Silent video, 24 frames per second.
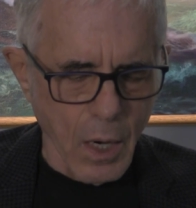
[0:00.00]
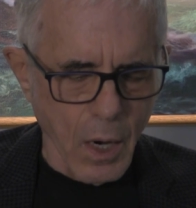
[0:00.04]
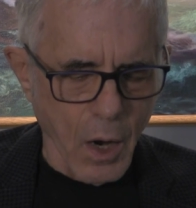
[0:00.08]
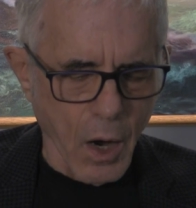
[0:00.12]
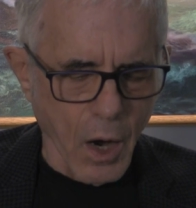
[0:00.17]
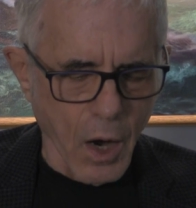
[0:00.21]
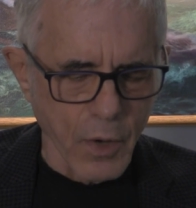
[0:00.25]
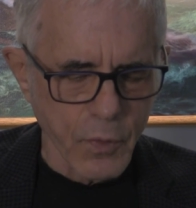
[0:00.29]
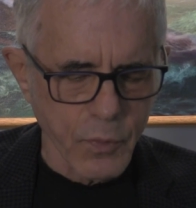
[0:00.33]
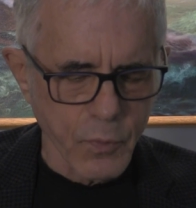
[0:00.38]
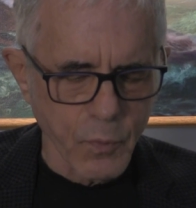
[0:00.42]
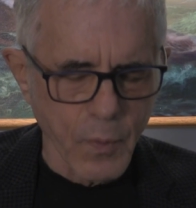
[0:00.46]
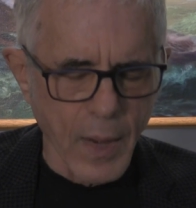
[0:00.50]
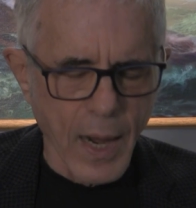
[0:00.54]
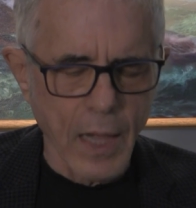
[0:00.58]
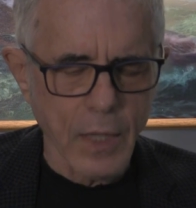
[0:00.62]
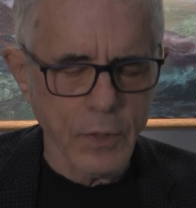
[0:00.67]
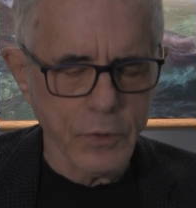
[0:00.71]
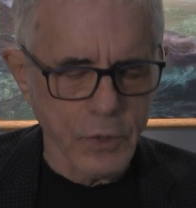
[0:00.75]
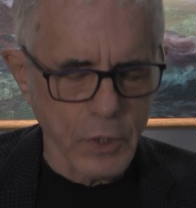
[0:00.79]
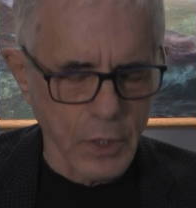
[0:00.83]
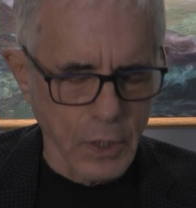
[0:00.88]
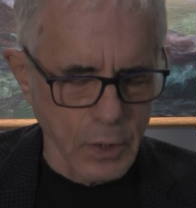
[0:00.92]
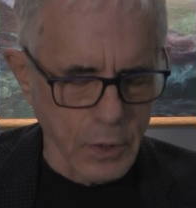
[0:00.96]

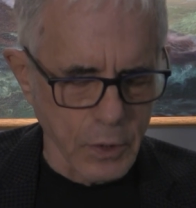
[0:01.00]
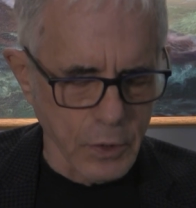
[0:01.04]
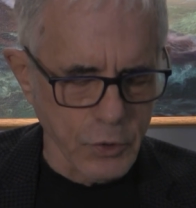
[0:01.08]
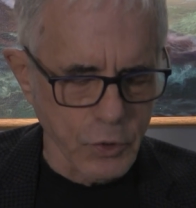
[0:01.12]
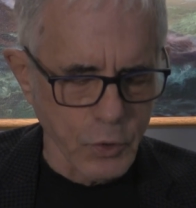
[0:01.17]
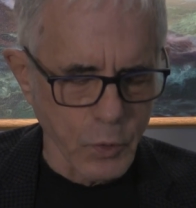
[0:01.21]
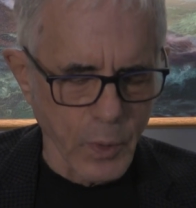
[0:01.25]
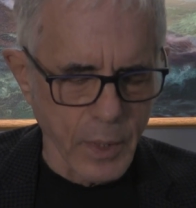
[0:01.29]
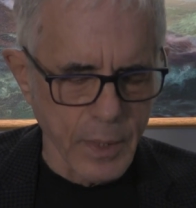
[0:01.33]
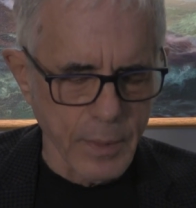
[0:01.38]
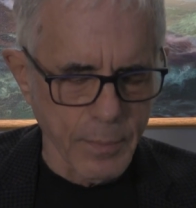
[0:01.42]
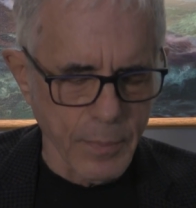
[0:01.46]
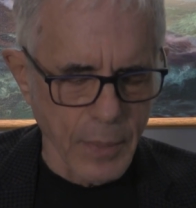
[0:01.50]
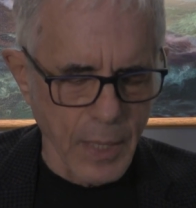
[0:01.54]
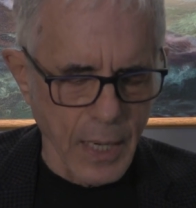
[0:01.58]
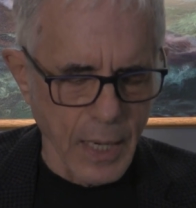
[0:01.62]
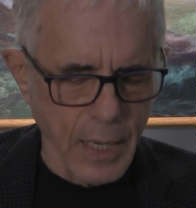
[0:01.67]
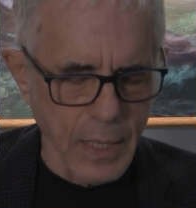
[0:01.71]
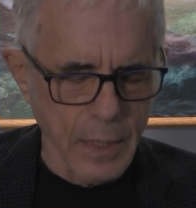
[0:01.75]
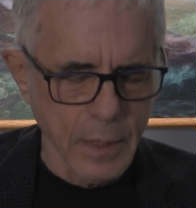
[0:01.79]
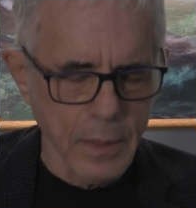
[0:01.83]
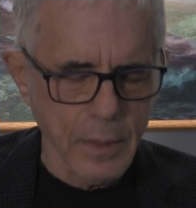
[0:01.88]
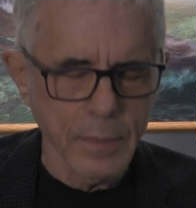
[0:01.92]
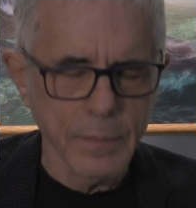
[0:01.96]
arthralgia or joint pain.